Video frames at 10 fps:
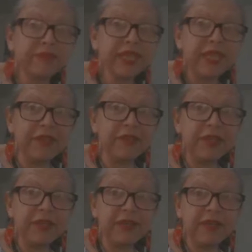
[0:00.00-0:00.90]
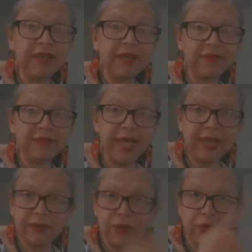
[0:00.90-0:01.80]
Even um,
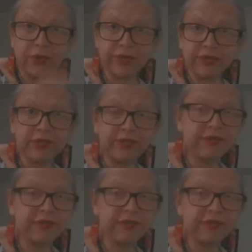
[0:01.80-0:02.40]
that orange